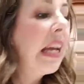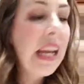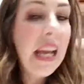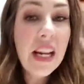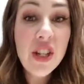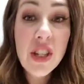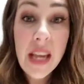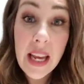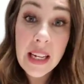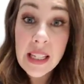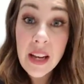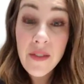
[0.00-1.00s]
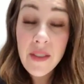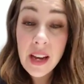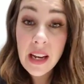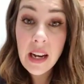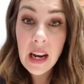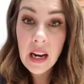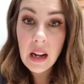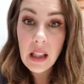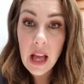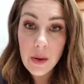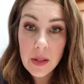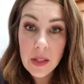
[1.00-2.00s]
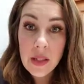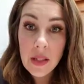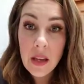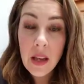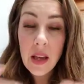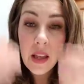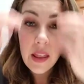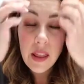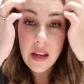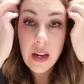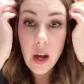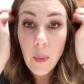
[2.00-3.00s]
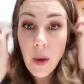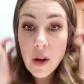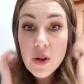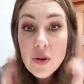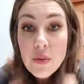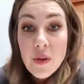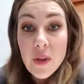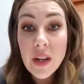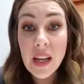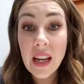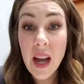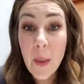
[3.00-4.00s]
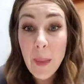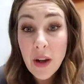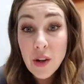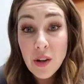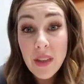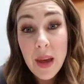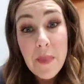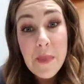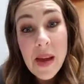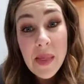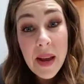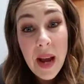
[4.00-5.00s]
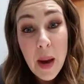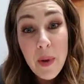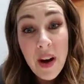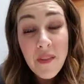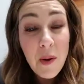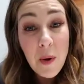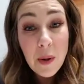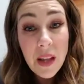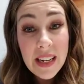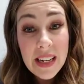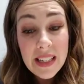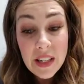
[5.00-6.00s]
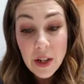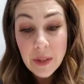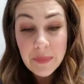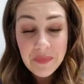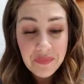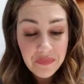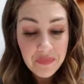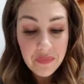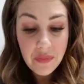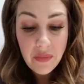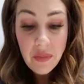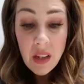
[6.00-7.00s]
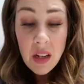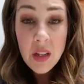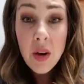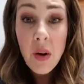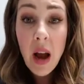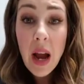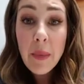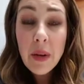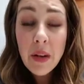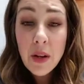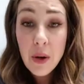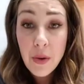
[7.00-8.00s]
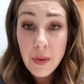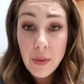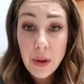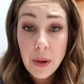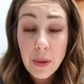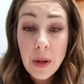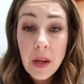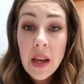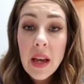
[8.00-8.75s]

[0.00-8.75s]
catch the ends of it, and it allows the nail polish remover to get up under them, and they come off a whole lot easier. So I'm going to go through